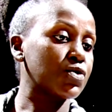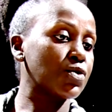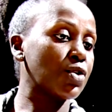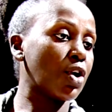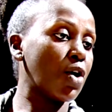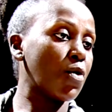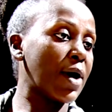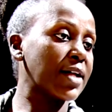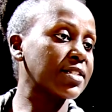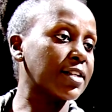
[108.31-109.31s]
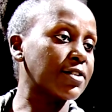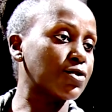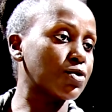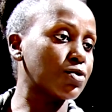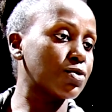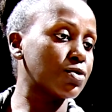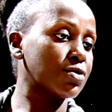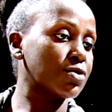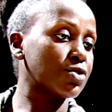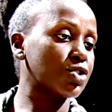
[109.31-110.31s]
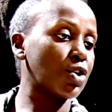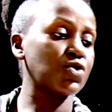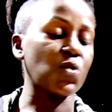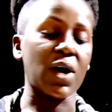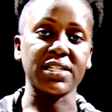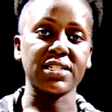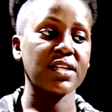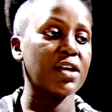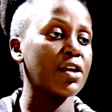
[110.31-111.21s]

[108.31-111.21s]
Two long ones and two short ones.